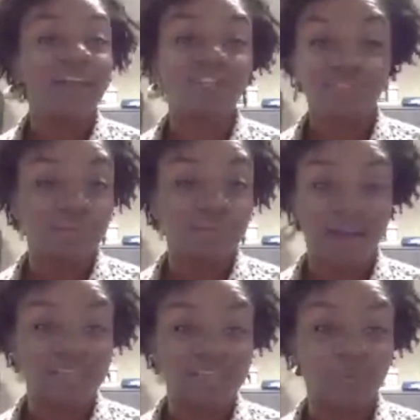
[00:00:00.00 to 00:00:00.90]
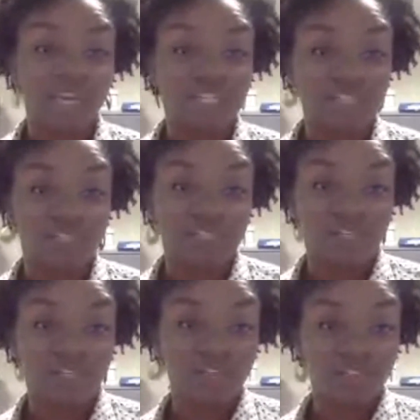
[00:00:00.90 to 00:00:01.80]
every possible
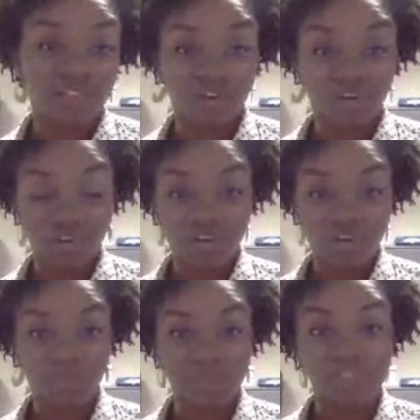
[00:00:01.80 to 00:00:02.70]
agency in the federal government.